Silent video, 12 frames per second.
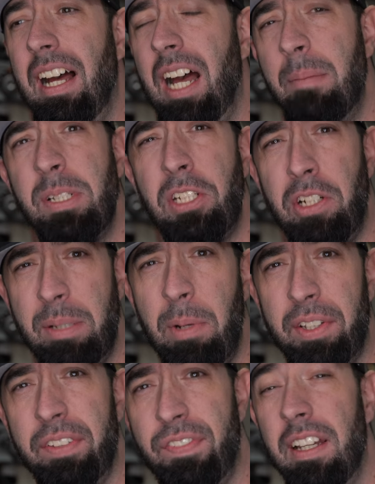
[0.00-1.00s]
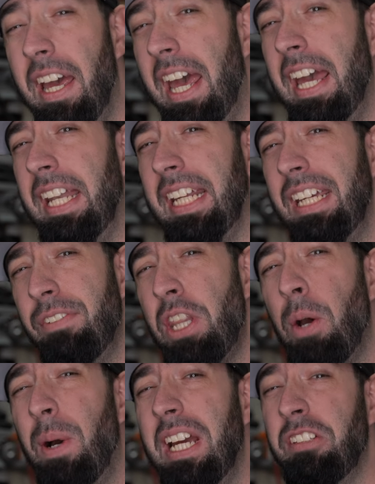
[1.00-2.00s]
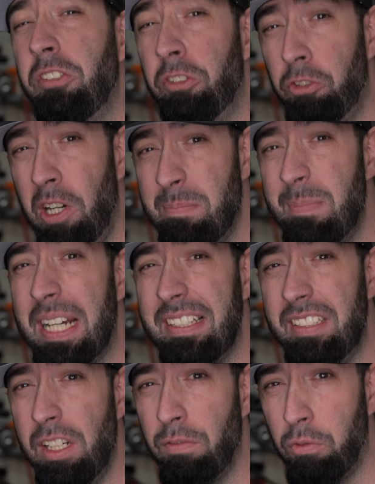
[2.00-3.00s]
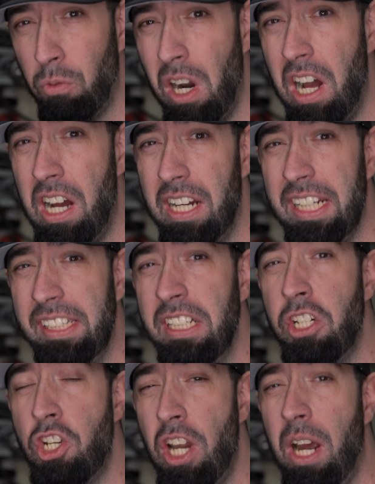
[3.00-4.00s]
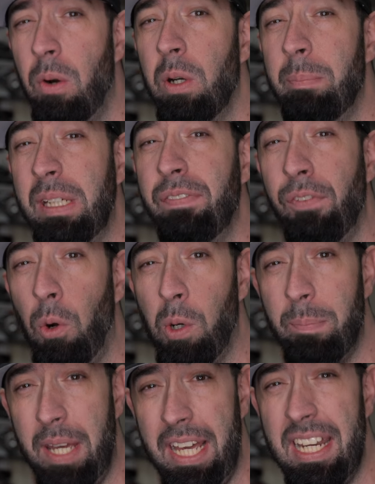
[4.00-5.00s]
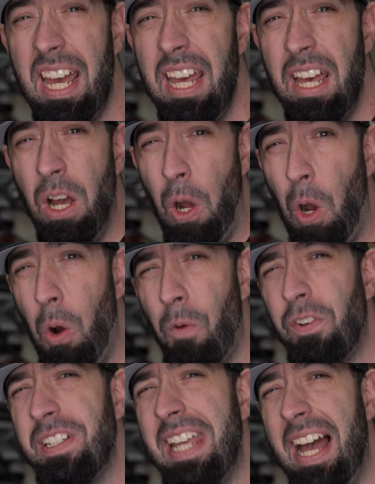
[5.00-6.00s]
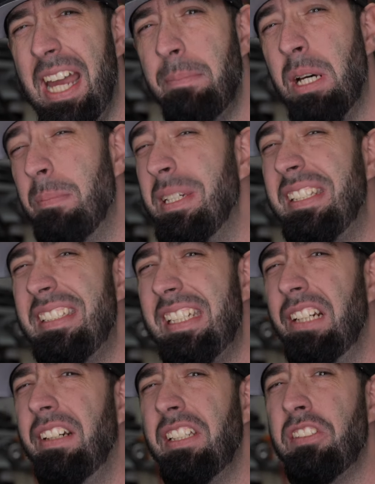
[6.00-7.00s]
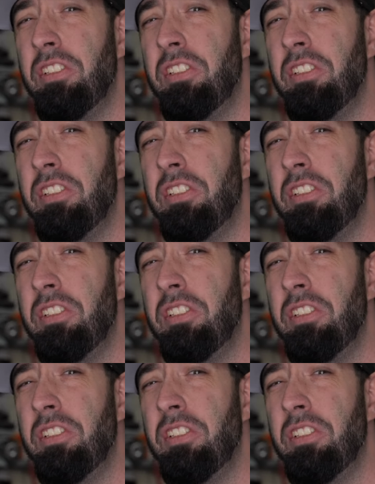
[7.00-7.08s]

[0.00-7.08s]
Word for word: I'm a dirty motherfucker. And even though I scrub myself raw in the shower before bed, over time a mysterious